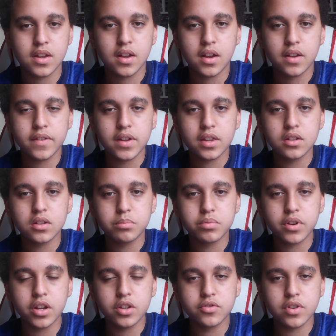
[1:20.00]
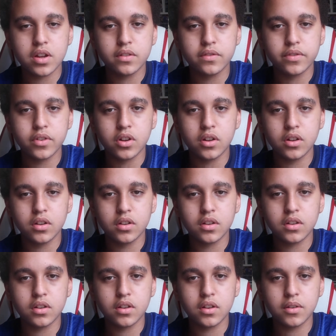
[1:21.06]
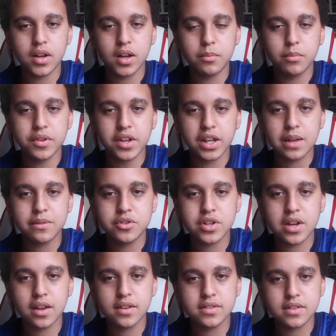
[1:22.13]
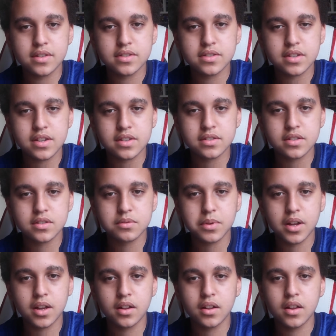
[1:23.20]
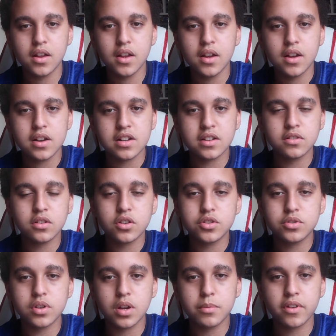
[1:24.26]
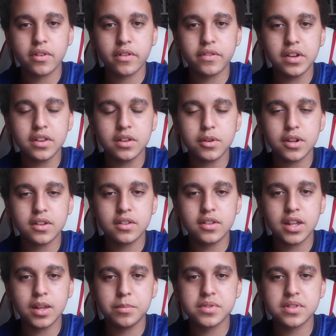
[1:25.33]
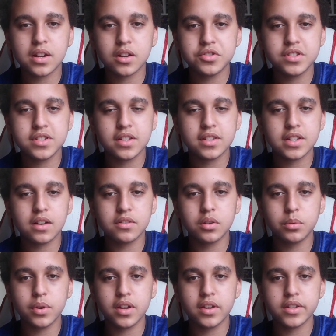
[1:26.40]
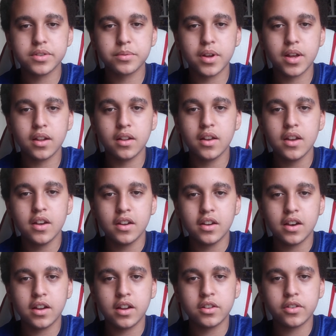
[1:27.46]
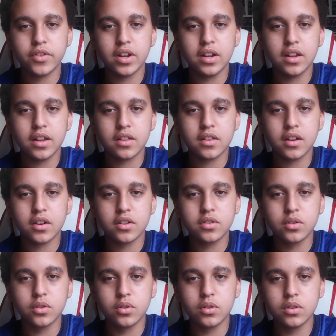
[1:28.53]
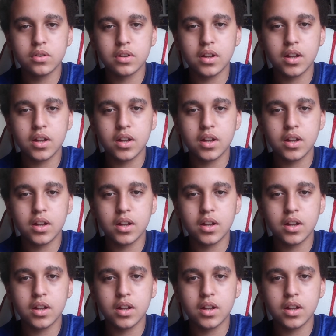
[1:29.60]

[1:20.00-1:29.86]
I think they're pretty dreadful when they came to Chelsea this season as well. And I'm not sure, I think they're one of the teams that actually sit down away as well. I don't really like that at all.